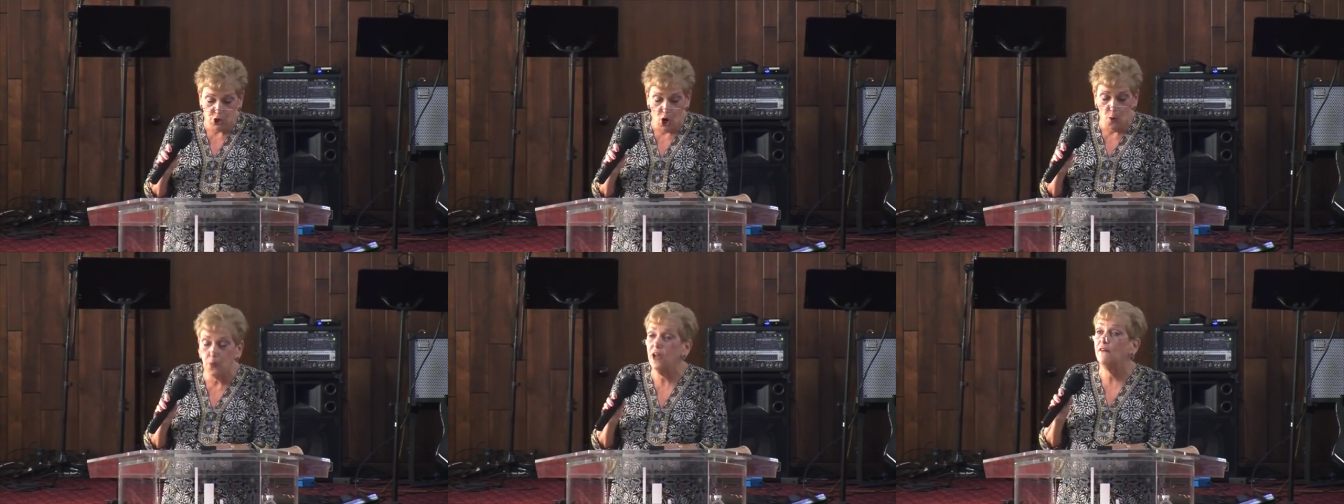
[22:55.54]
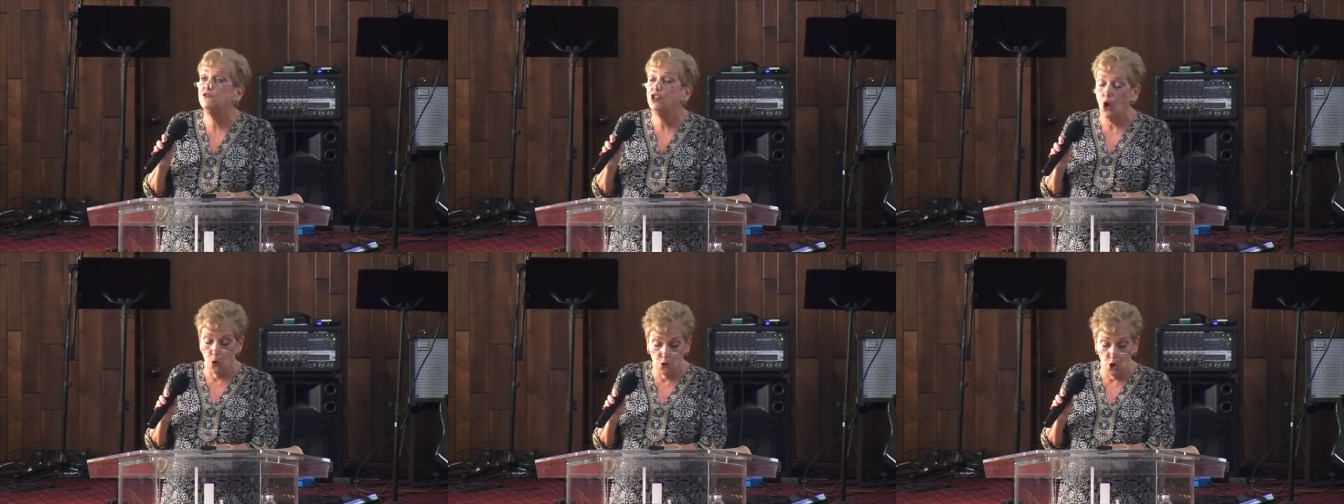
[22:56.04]
Job, we have
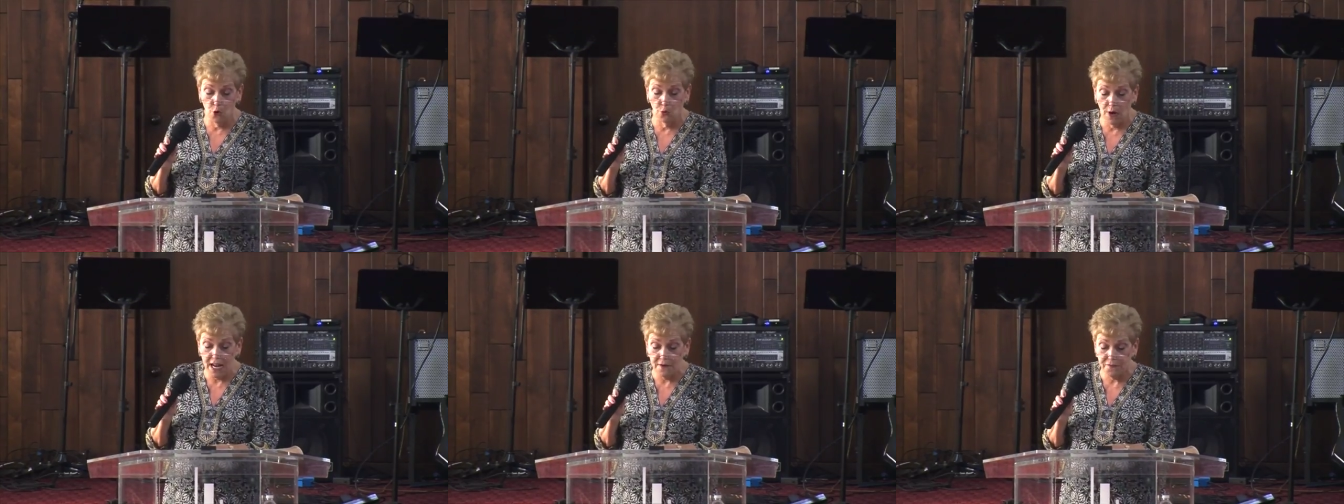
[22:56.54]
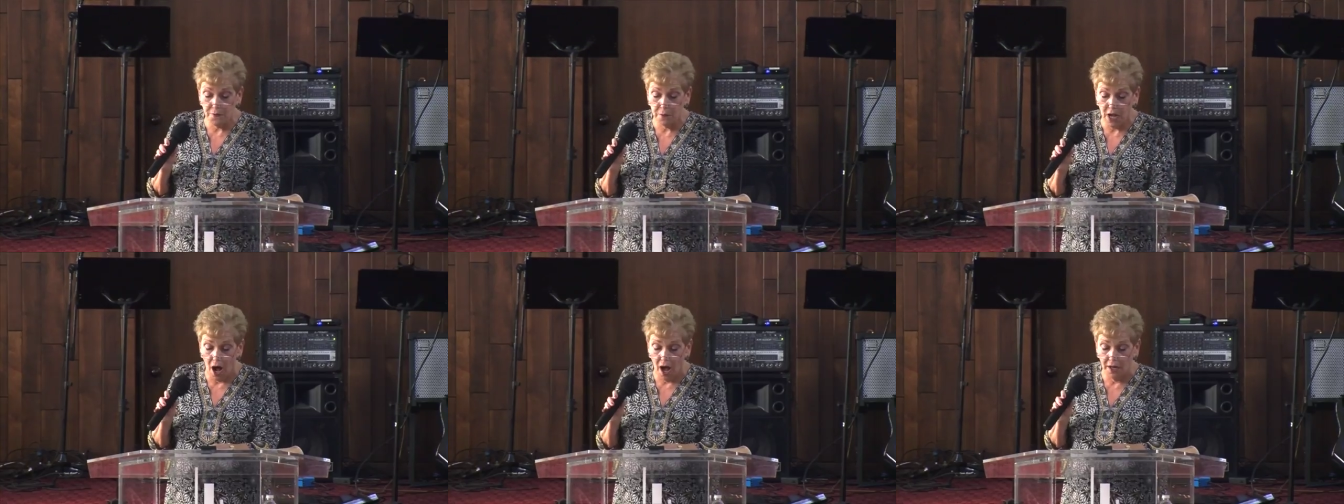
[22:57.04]
Jonah who ran from
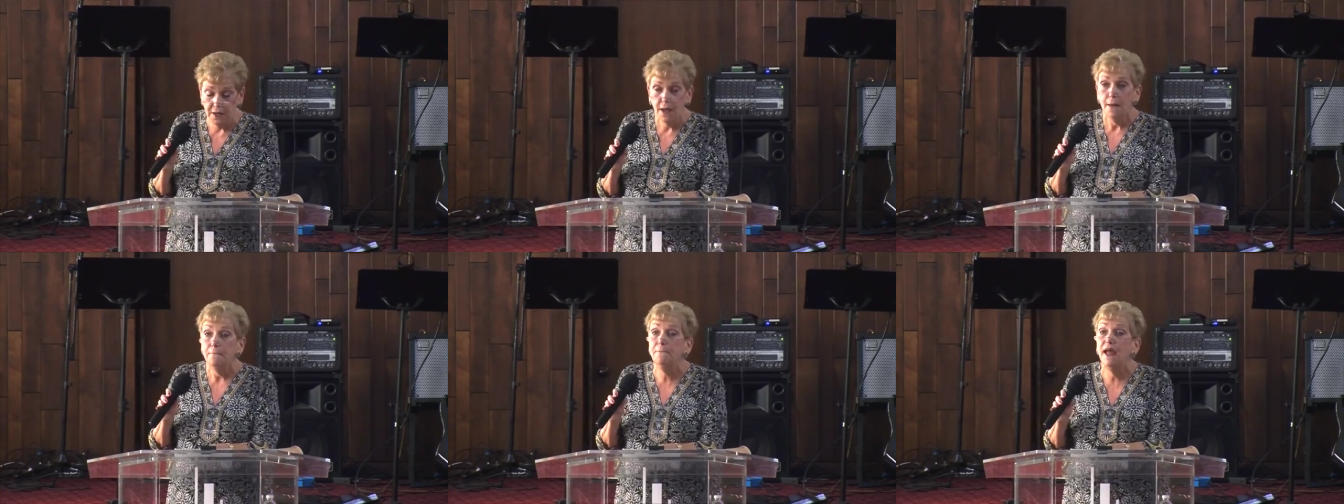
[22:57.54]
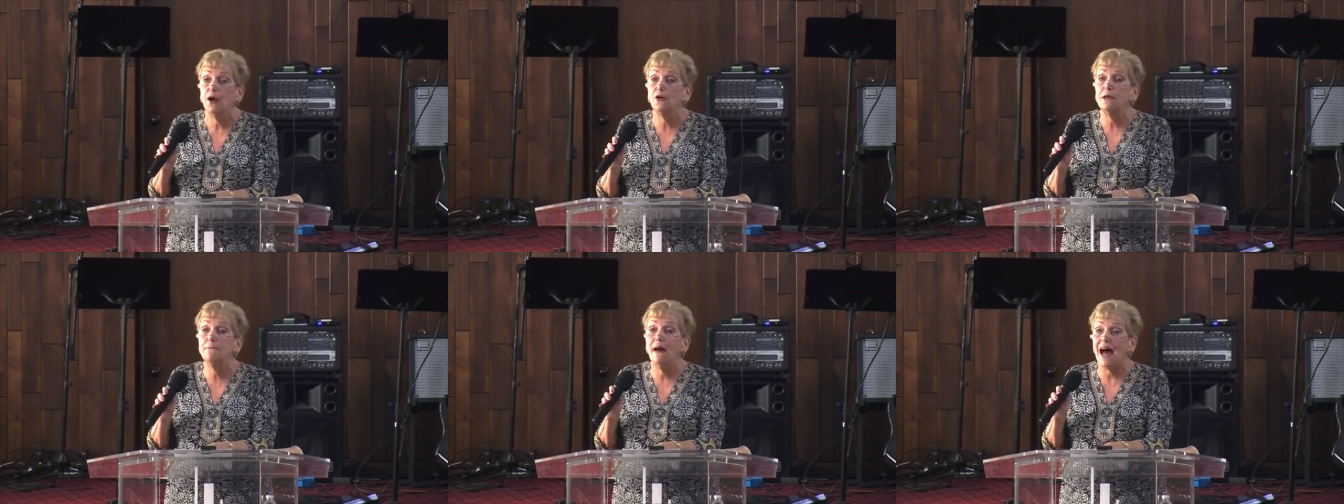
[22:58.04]
God.
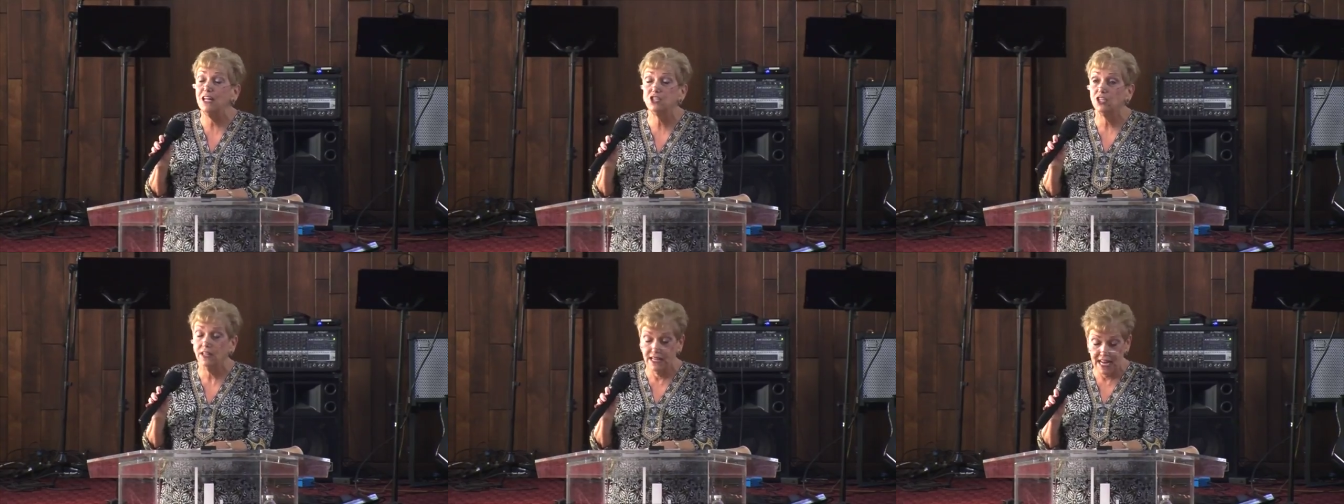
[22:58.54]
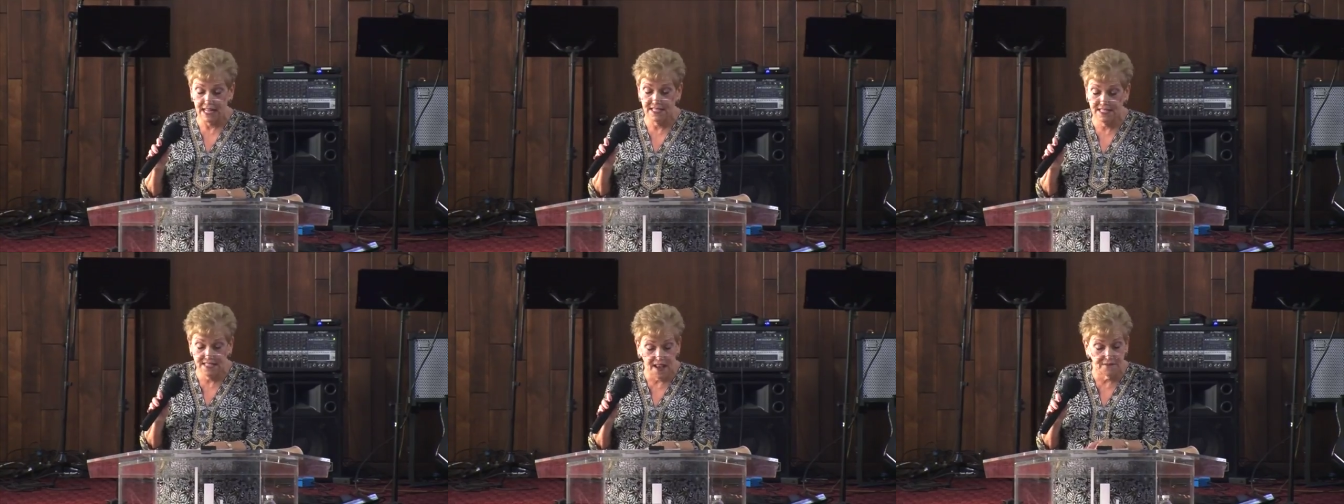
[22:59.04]
Mary Magdalene
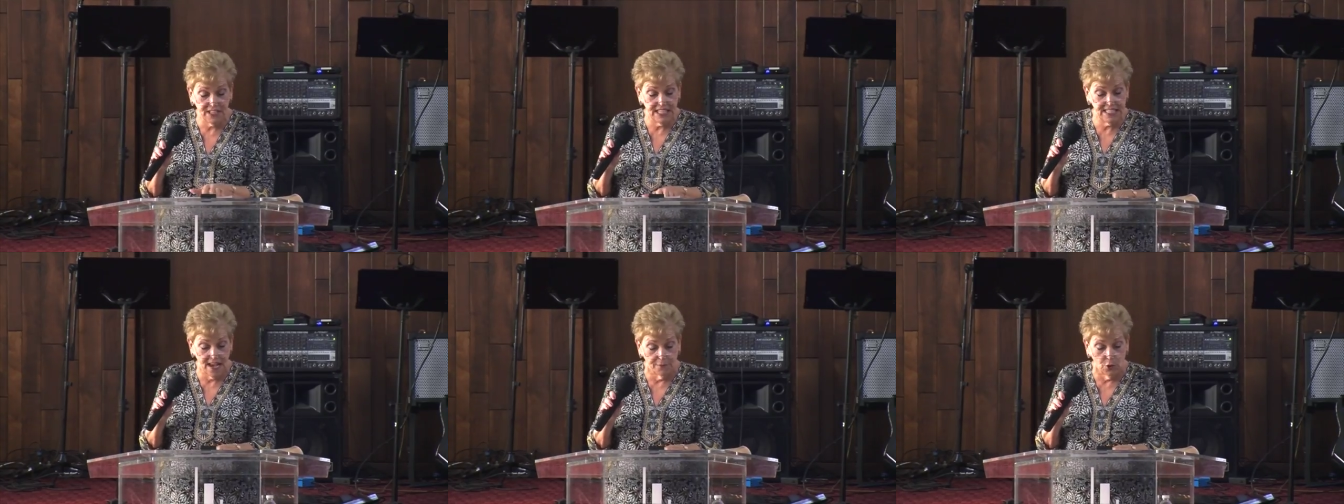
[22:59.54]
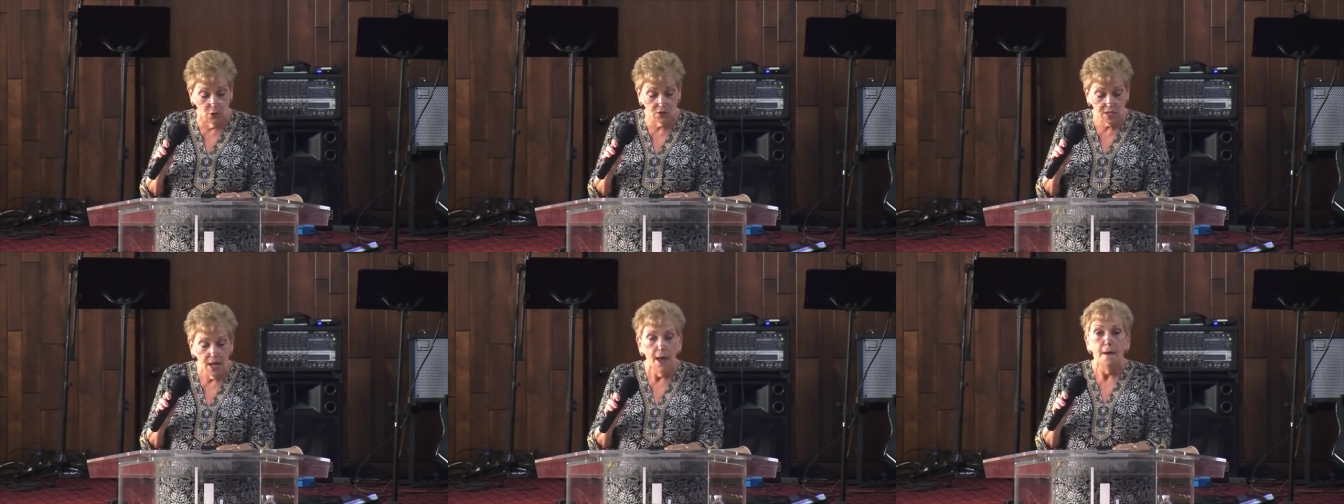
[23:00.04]
had seven
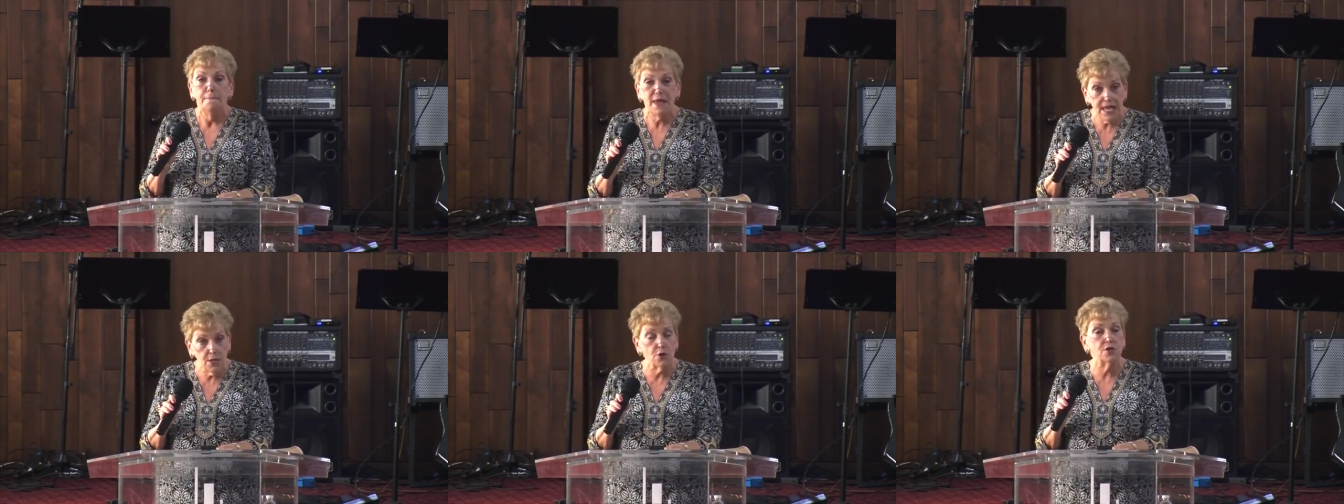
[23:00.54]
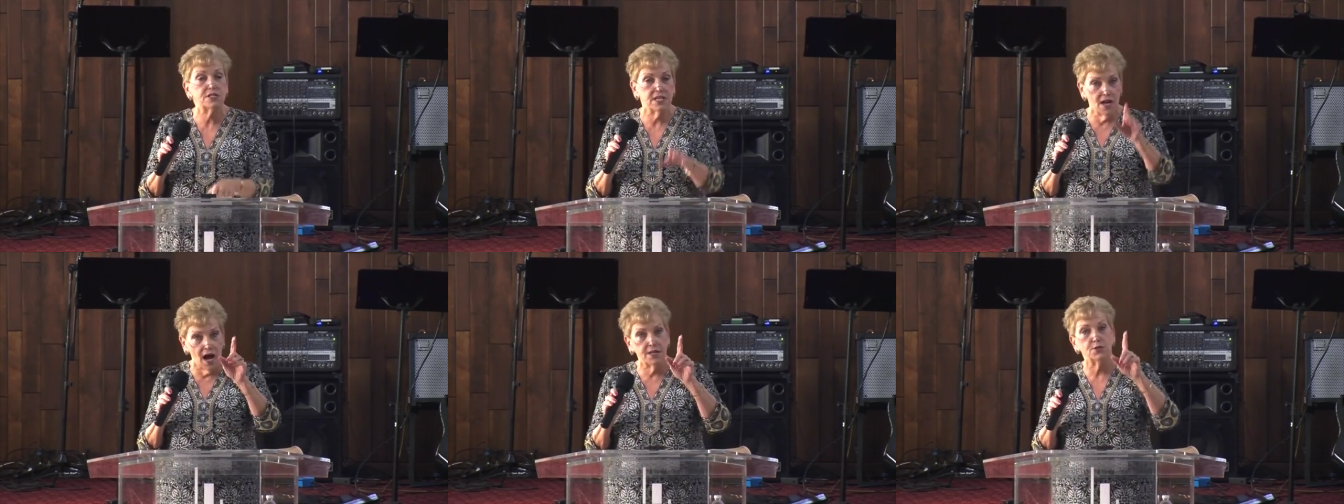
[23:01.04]
devils. Peter
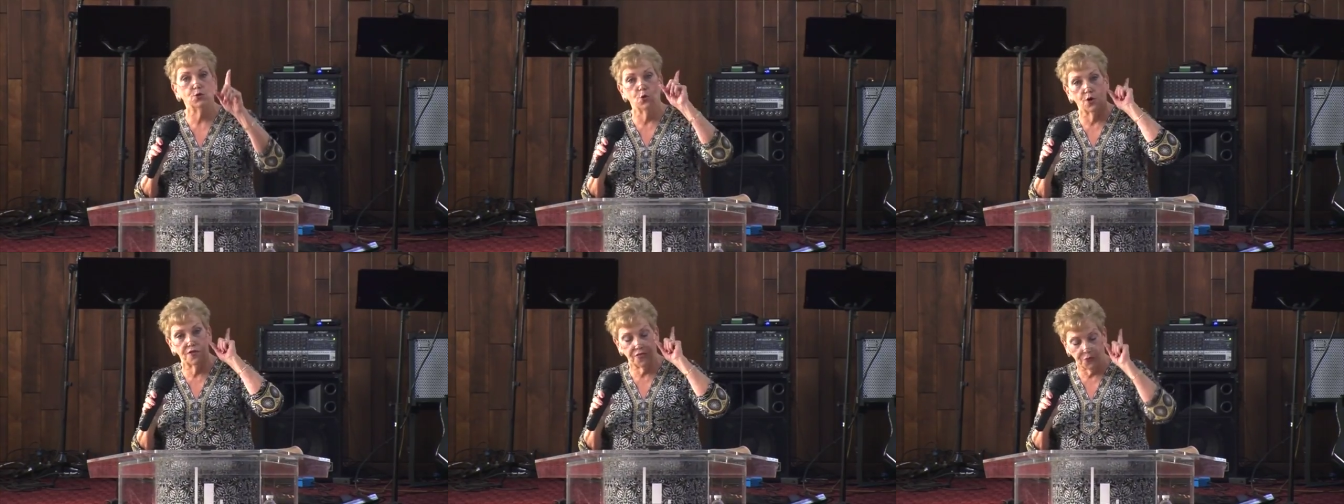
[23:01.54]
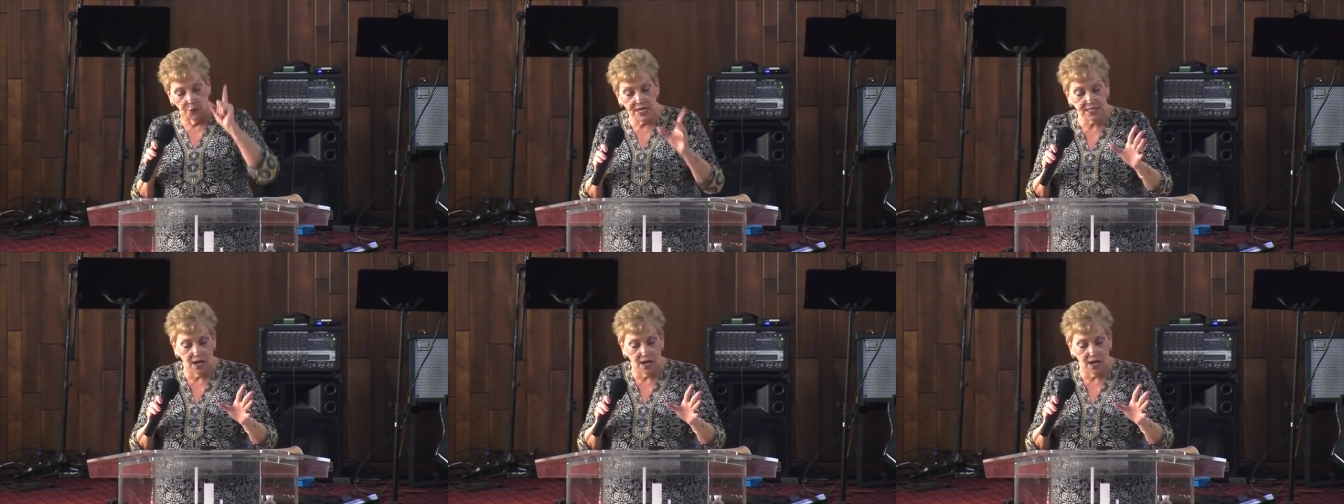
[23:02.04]
denied the Lord three